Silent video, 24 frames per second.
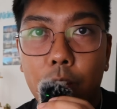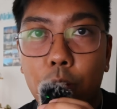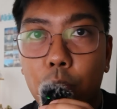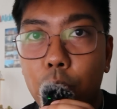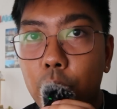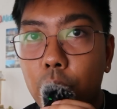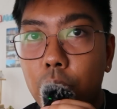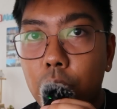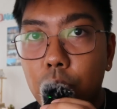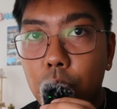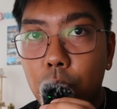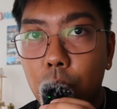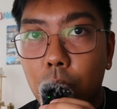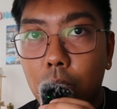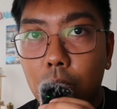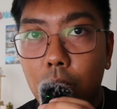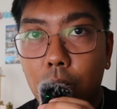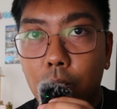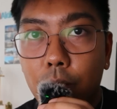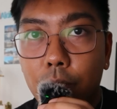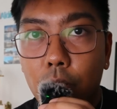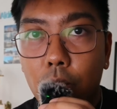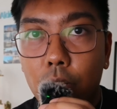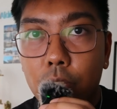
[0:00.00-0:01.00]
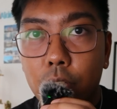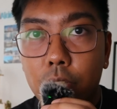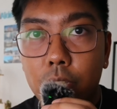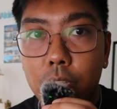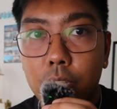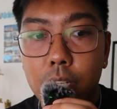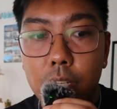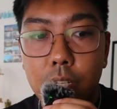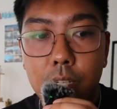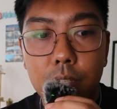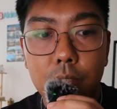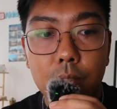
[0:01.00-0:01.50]
I know you can do a lot of other
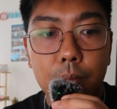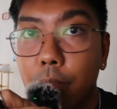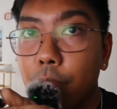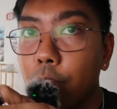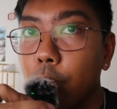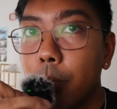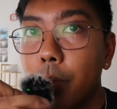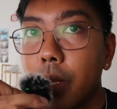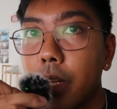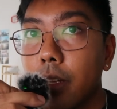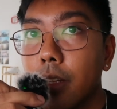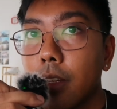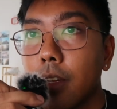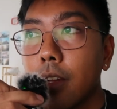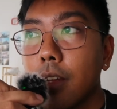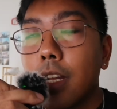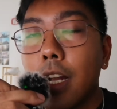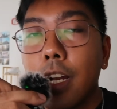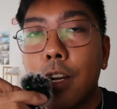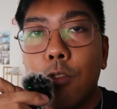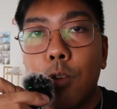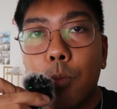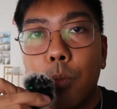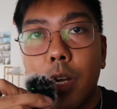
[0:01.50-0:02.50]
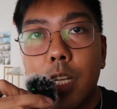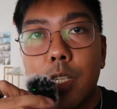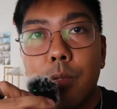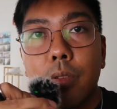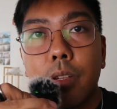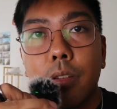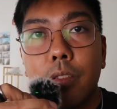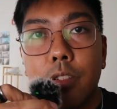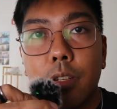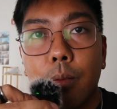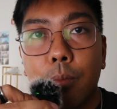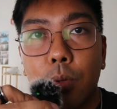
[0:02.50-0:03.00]
things, but for me, it kind of reminds me
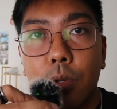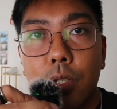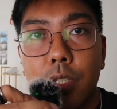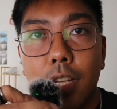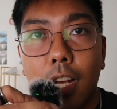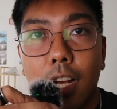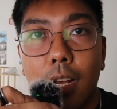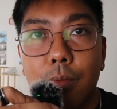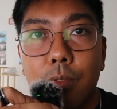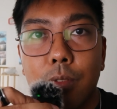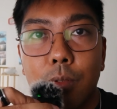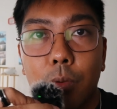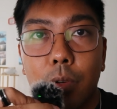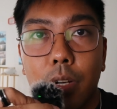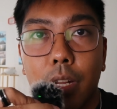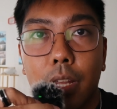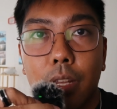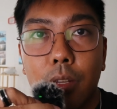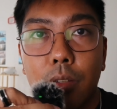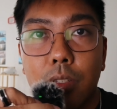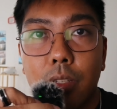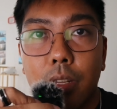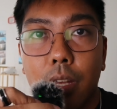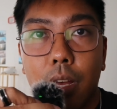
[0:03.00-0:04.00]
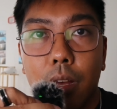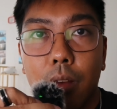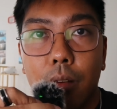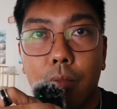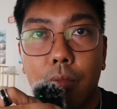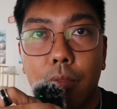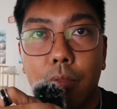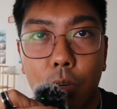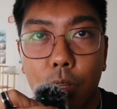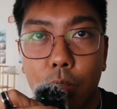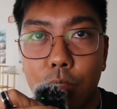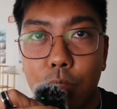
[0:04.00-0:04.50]
of simpler times when I used to
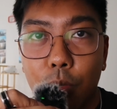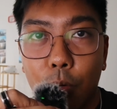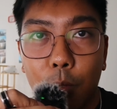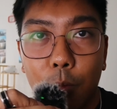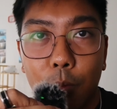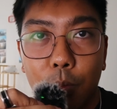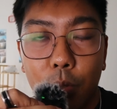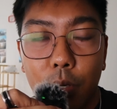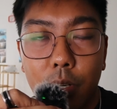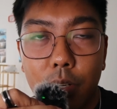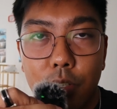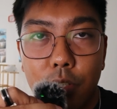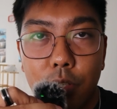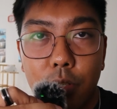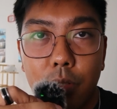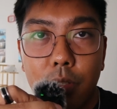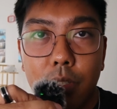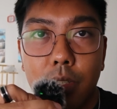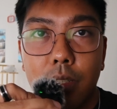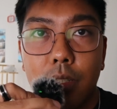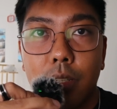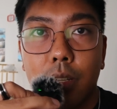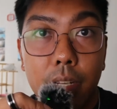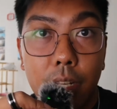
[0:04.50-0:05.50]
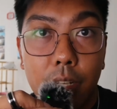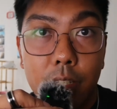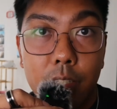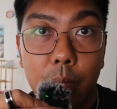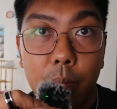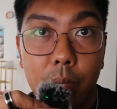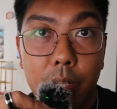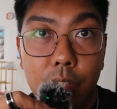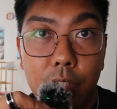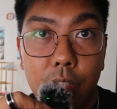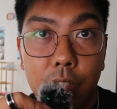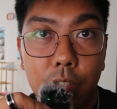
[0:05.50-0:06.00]
have one of those old point and shoots. And not to
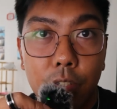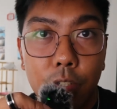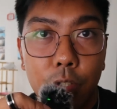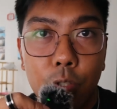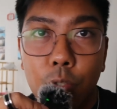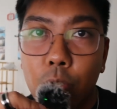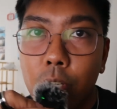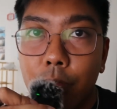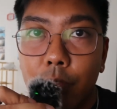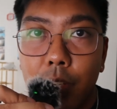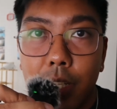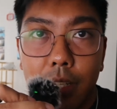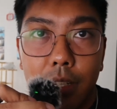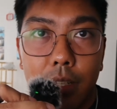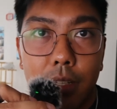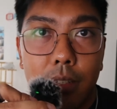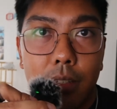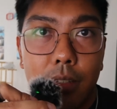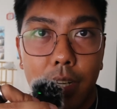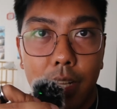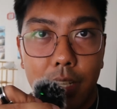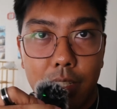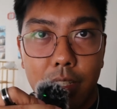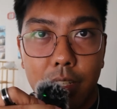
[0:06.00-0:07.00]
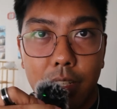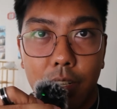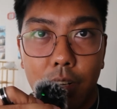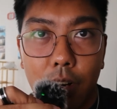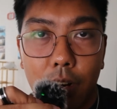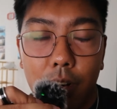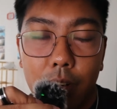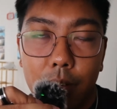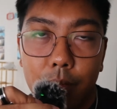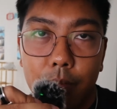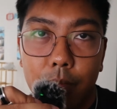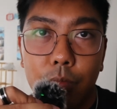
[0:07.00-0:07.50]
mention, you don't even need an SD
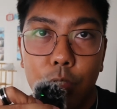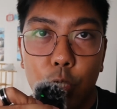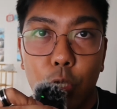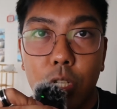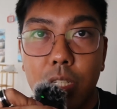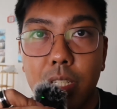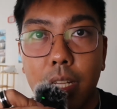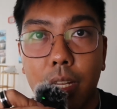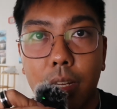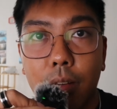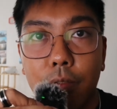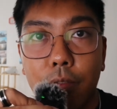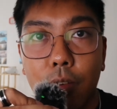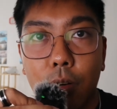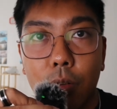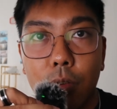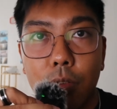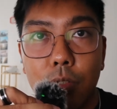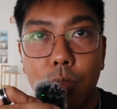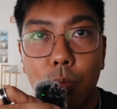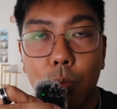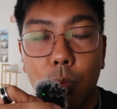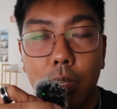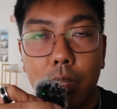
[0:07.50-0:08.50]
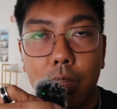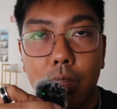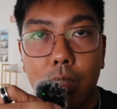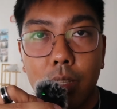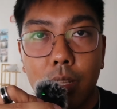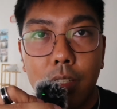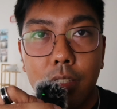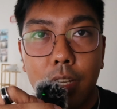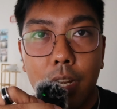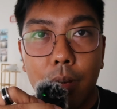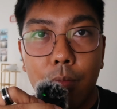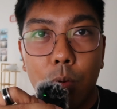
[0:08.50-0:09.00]
card. You can take photos with
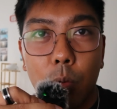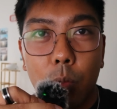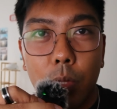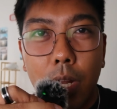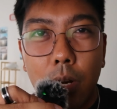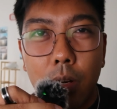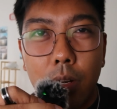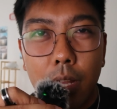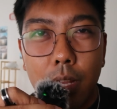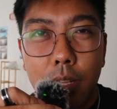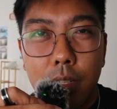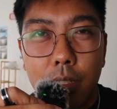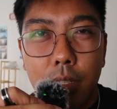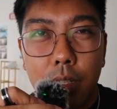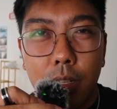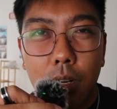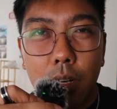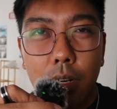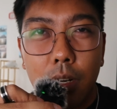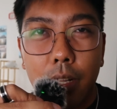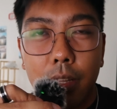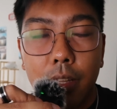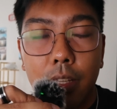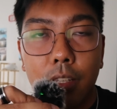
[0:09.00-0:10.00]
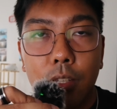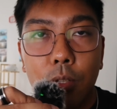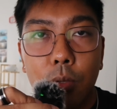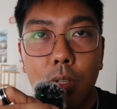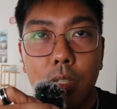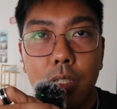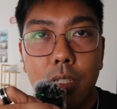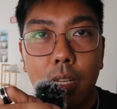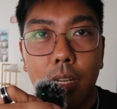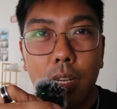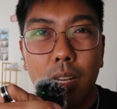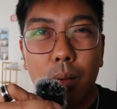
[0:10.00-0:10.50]
this camera without SD card. I think you can
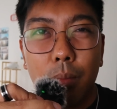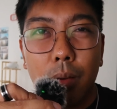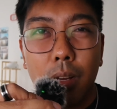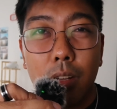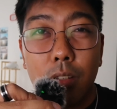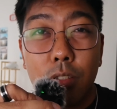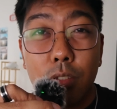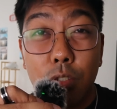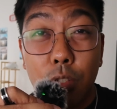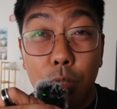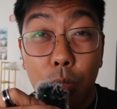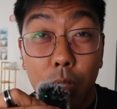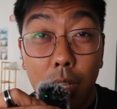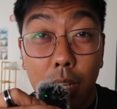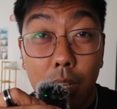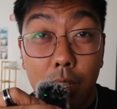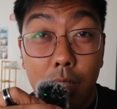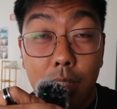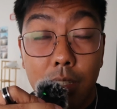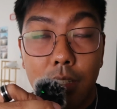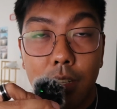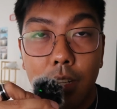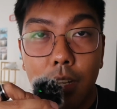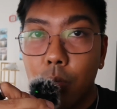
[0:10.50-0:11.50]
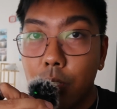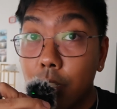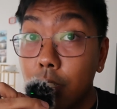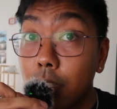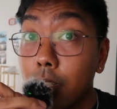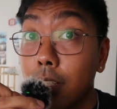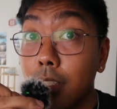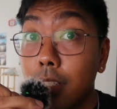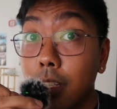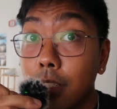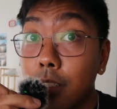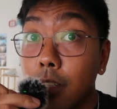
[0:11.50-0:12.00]
take about 2 gigs, which is
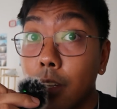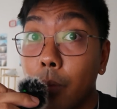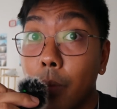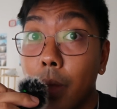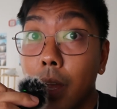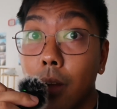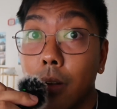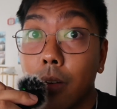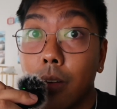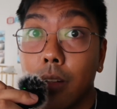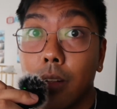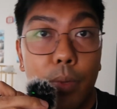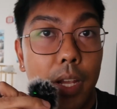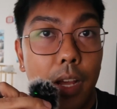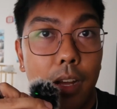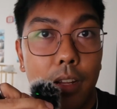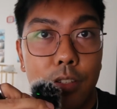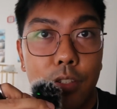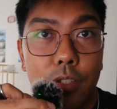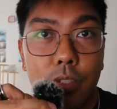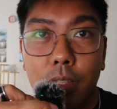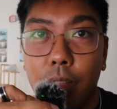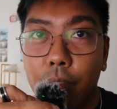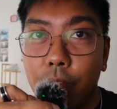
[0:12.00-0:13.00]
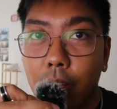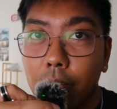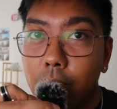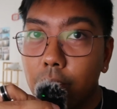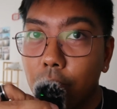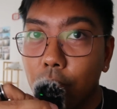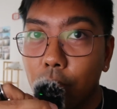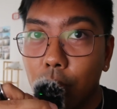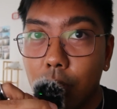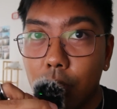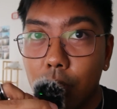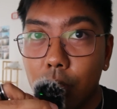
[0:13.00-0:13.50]
a decent amount. But yeah, just the fact that
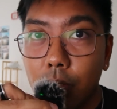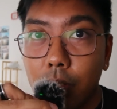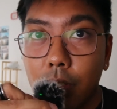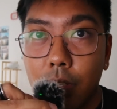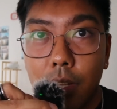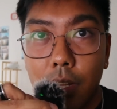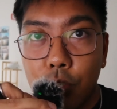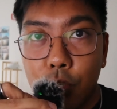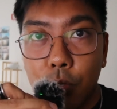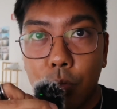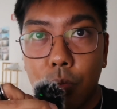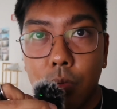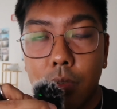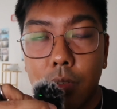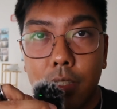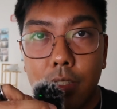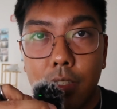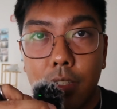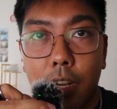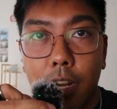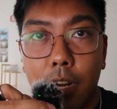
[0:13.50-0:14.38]
you can shoot on this